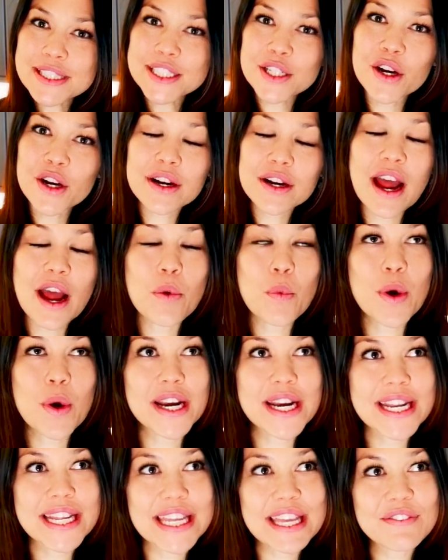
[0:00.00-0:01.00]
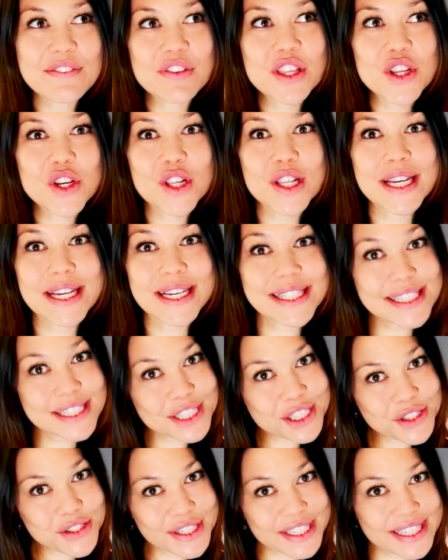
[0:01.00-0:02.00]
start, I wanted to give a little
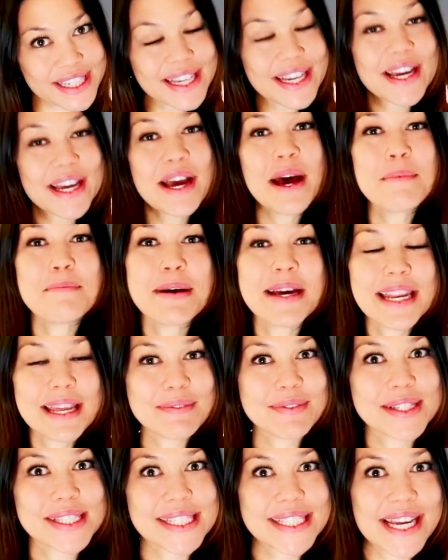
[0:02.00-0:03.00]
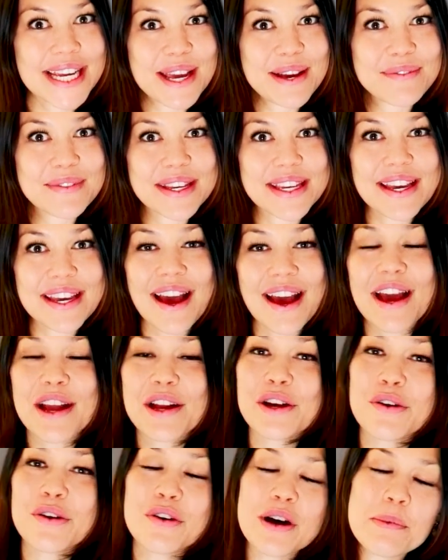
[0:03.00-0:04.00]
history. My name is Tammy. I
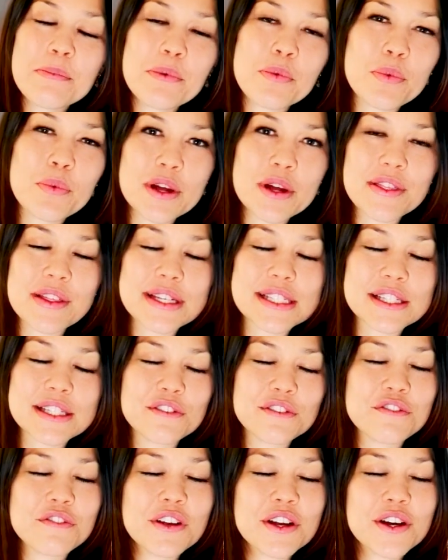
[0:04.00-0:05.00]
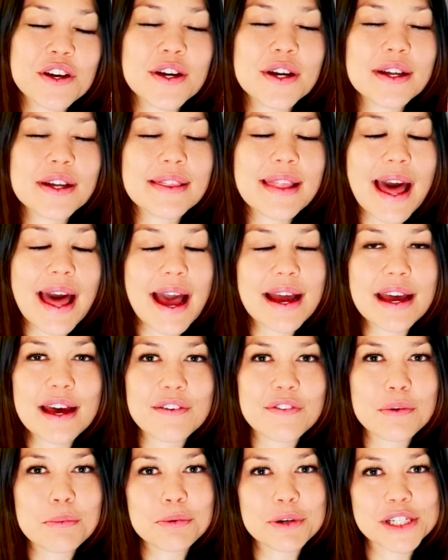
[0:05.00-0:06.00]
grew up with a severe lack
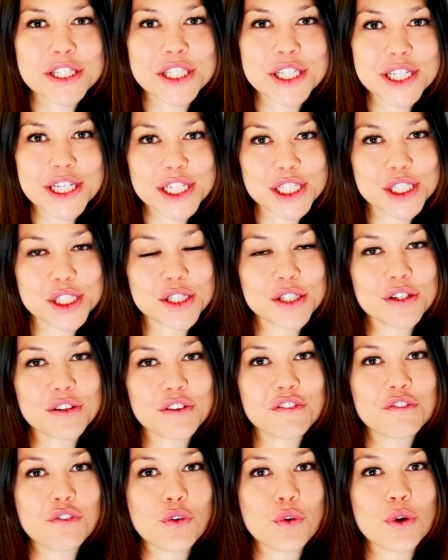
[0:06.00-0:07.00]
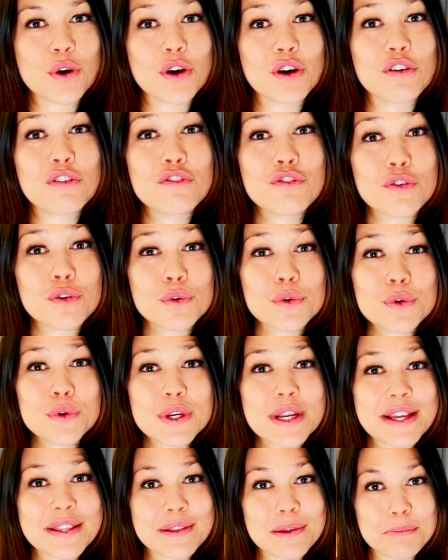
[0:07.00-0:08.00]
of appreciation for food
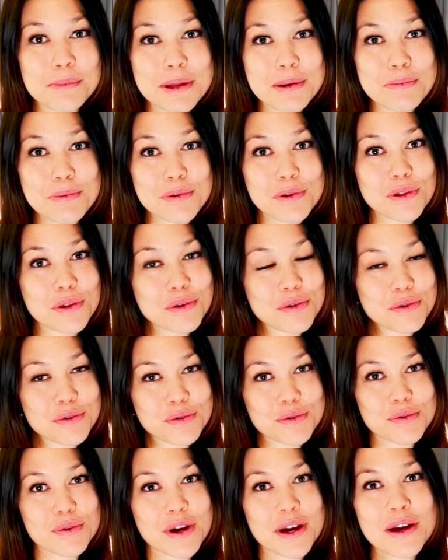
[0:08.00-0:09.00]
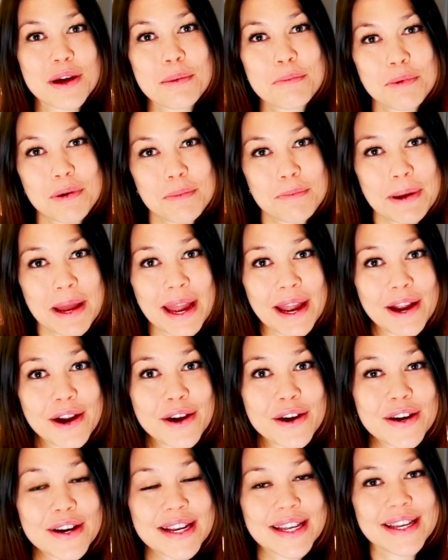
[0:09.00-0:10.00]
and the people who
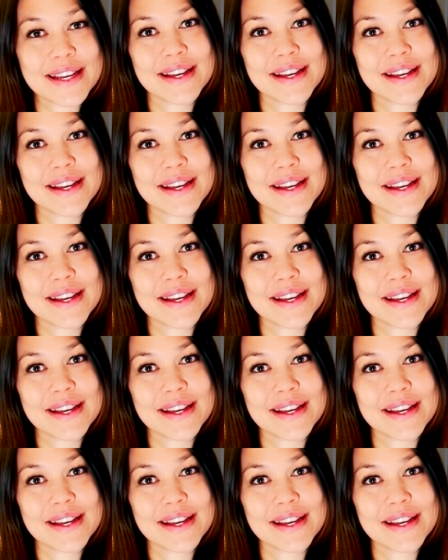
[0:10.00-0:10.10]
prepared